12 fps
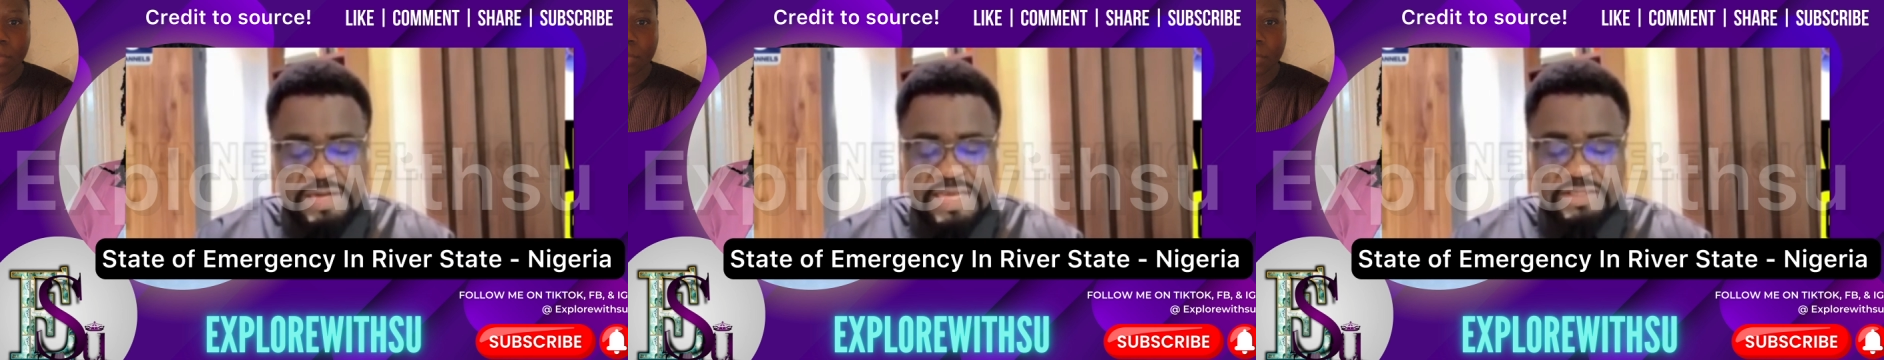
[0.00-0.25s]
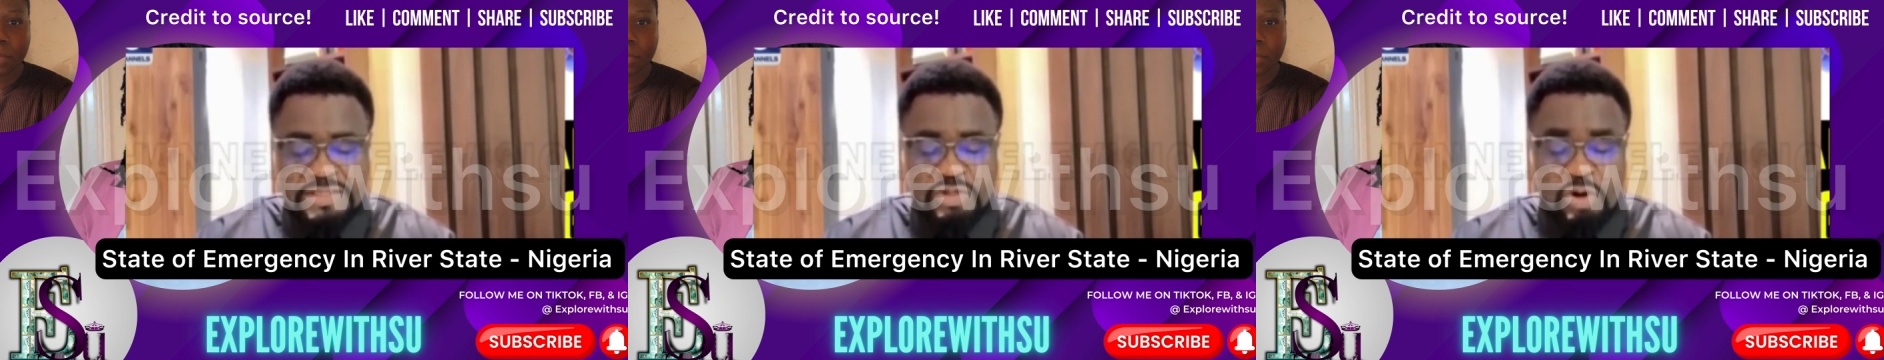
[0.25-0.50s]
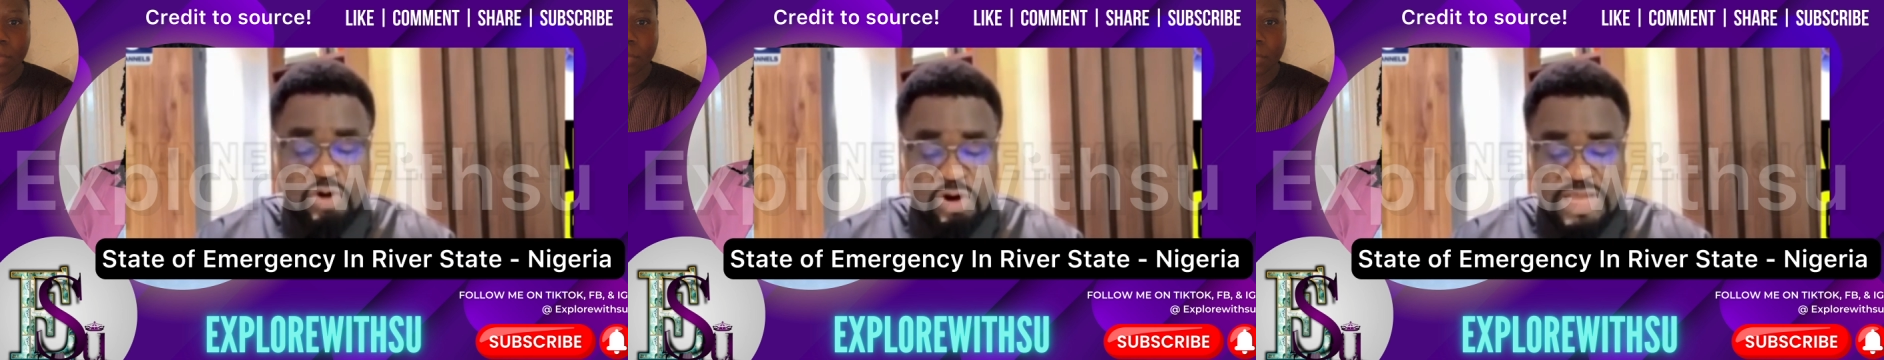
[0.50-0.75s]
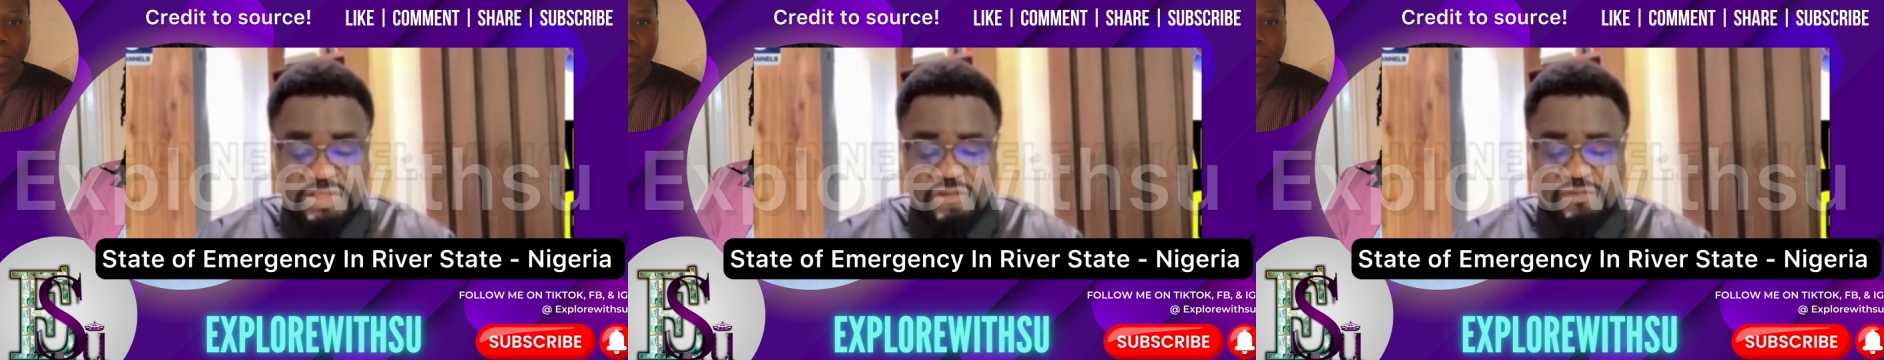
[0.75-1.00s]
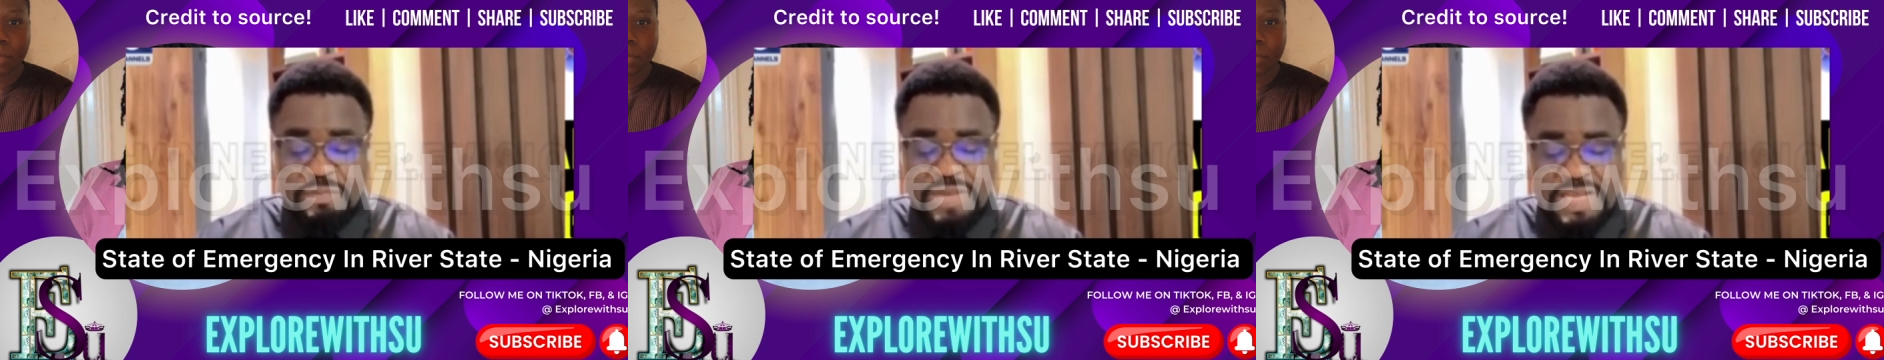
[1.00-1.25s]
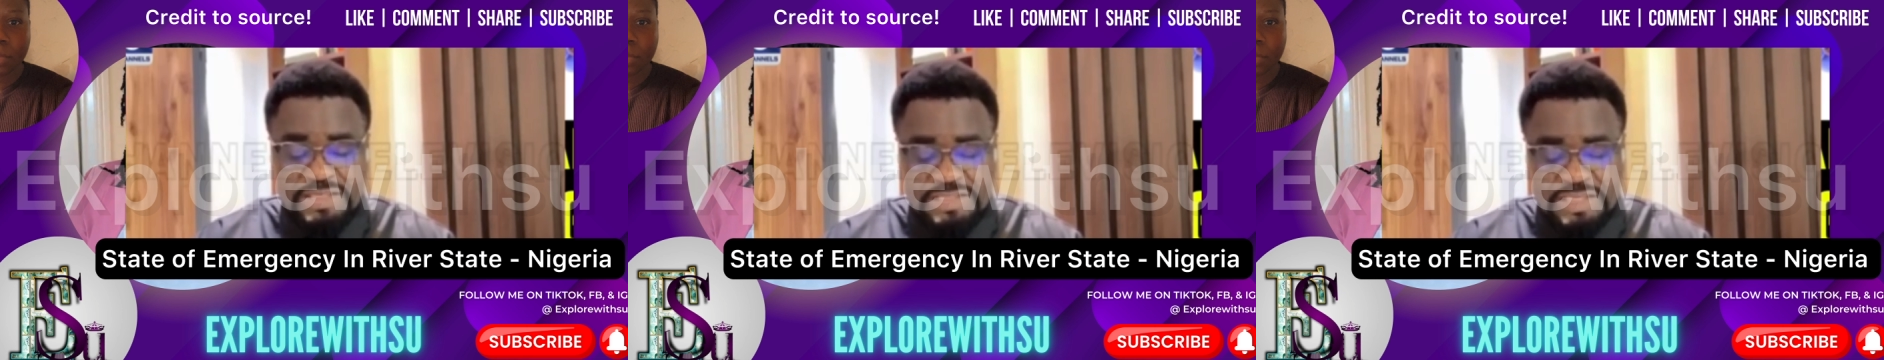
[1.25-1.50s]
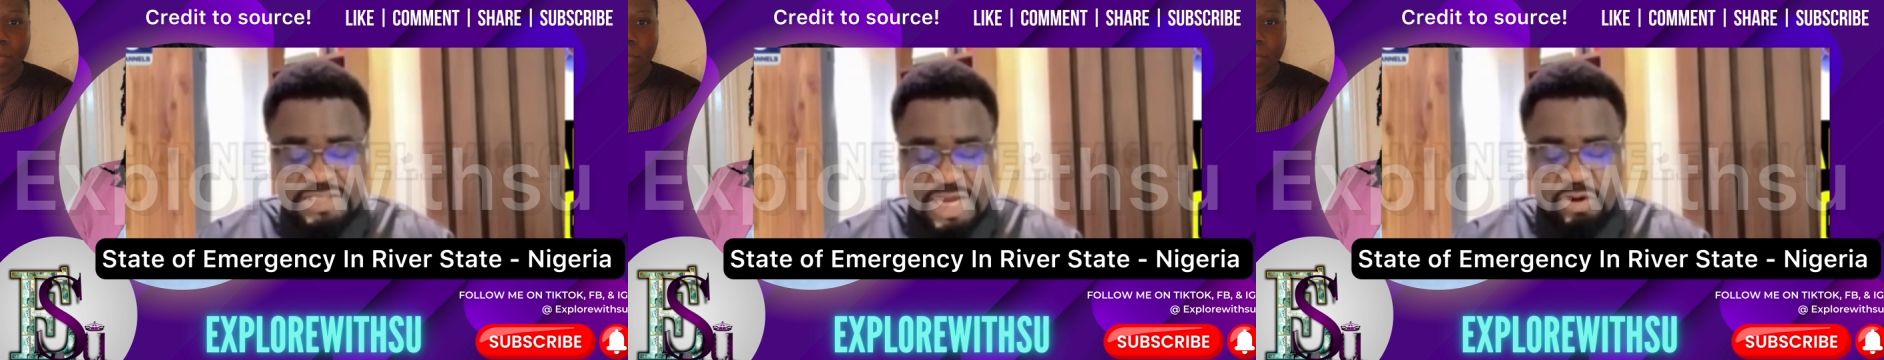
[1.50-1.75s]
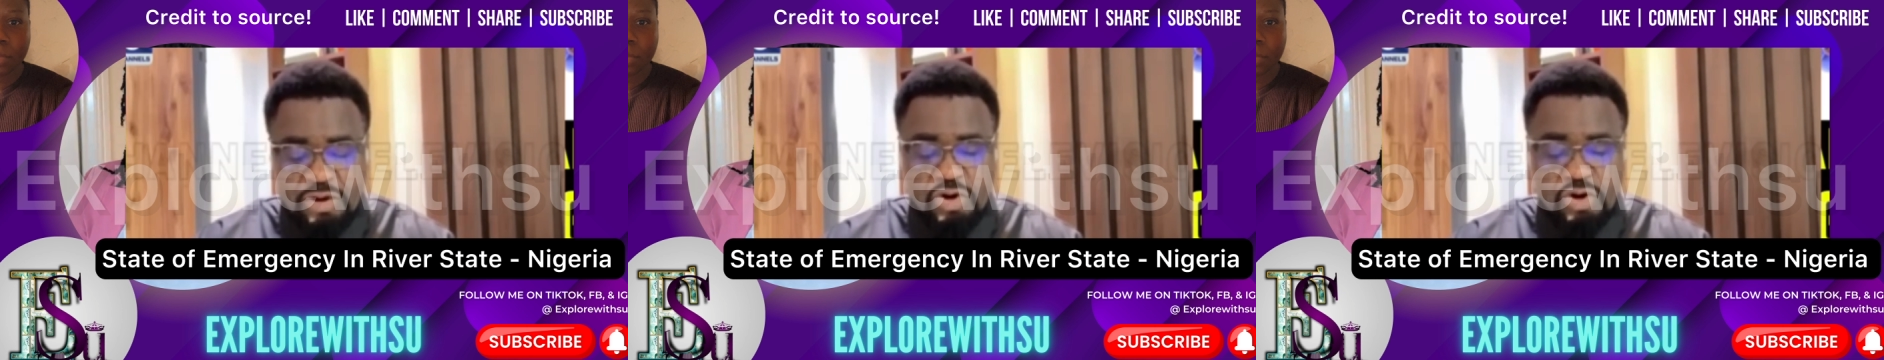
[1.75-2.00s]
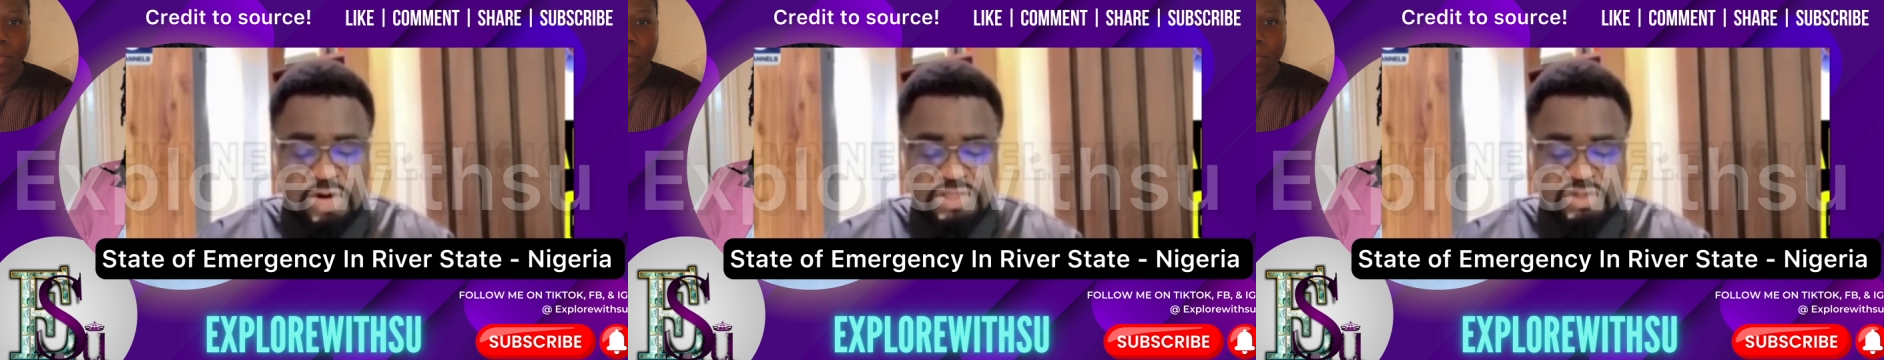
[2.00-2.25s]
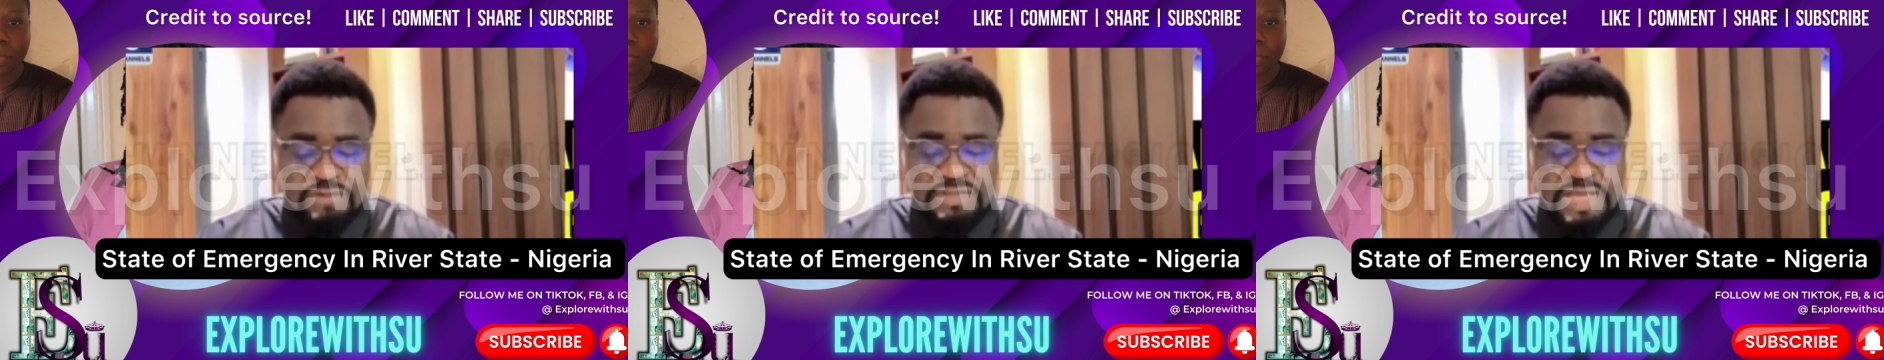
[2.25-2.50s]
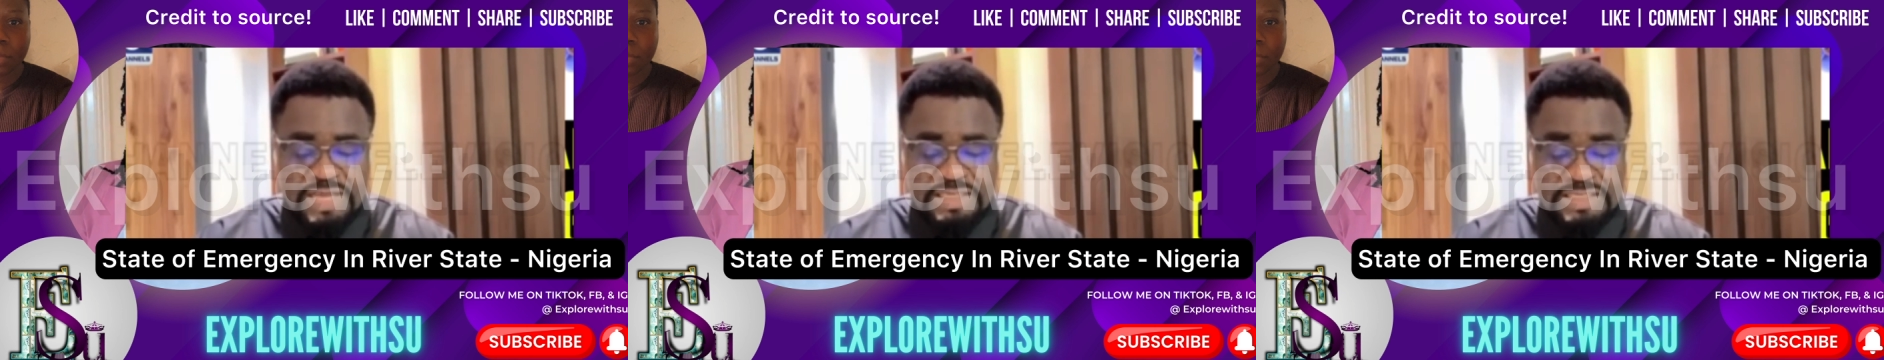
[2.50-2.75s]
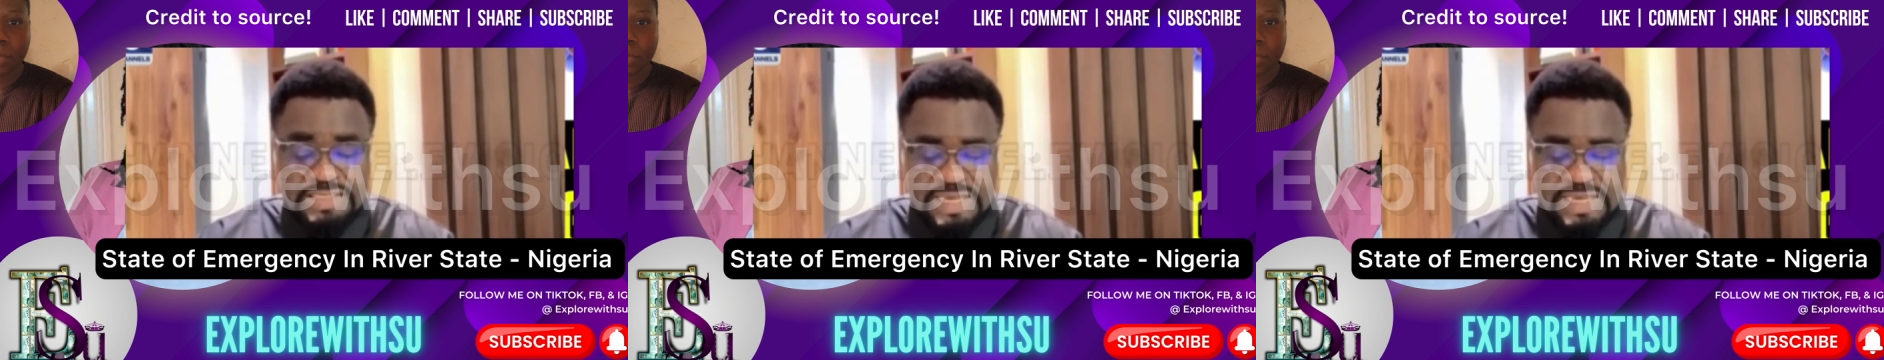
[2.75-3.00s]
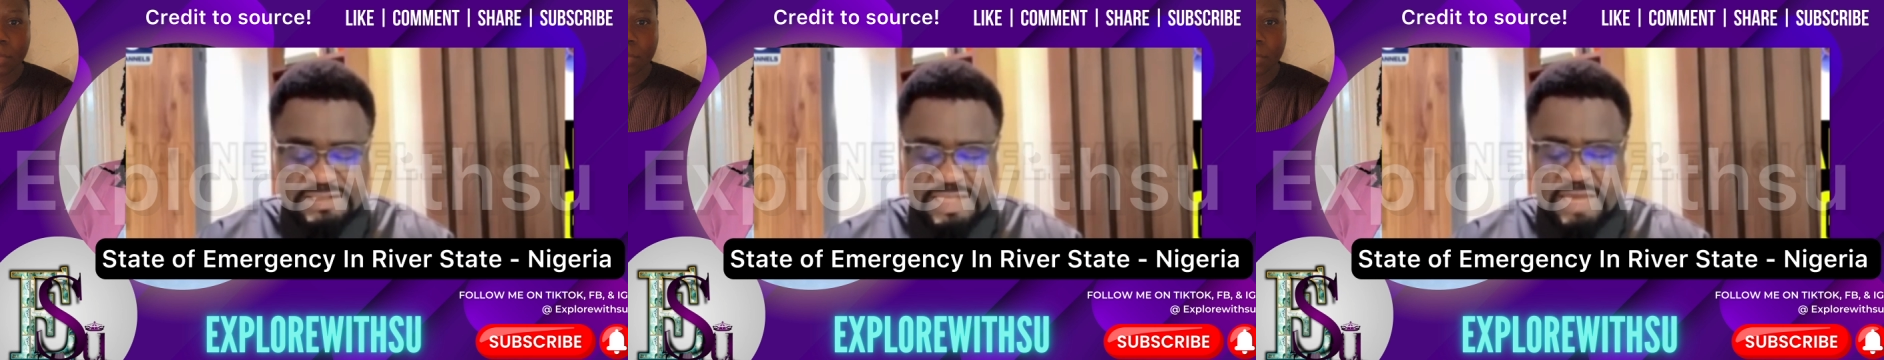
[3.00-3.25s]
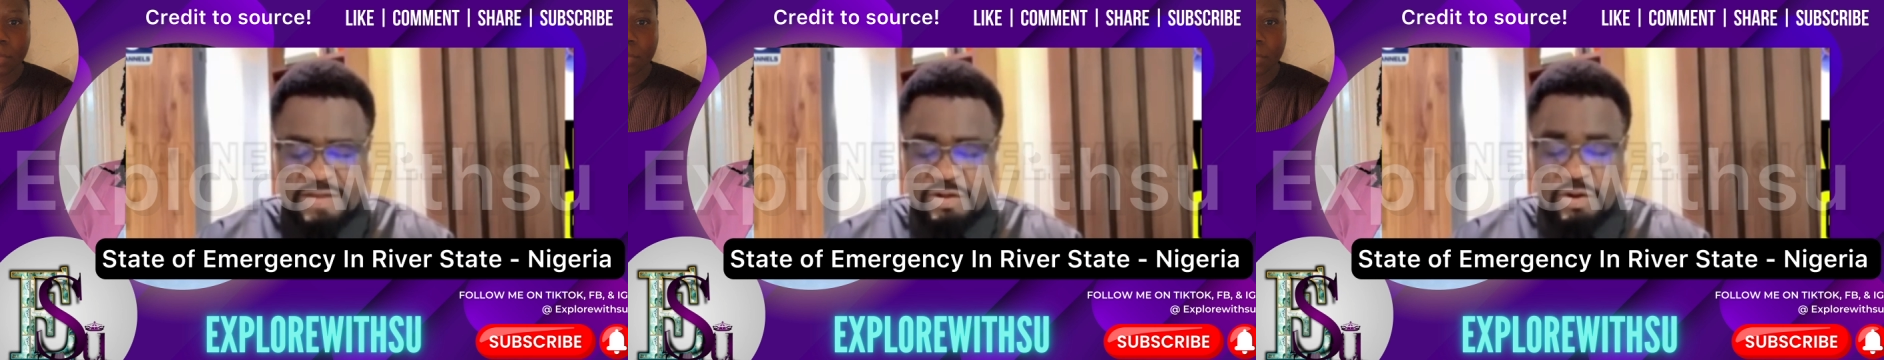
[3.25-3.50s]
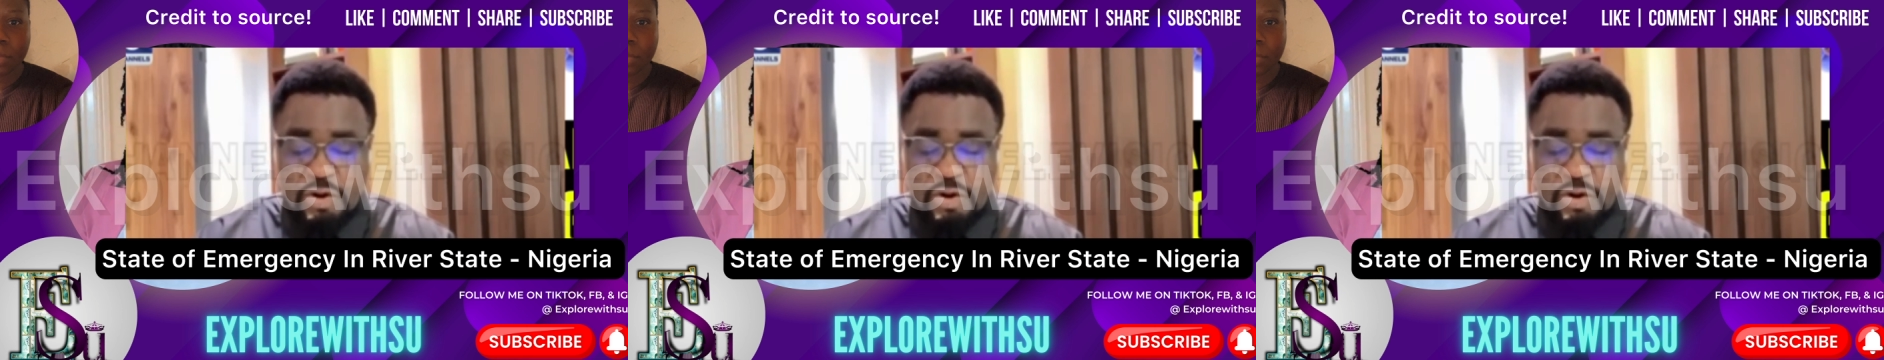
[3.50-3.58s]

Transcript: There's occurrence of imminent danger or occurrence of any disaster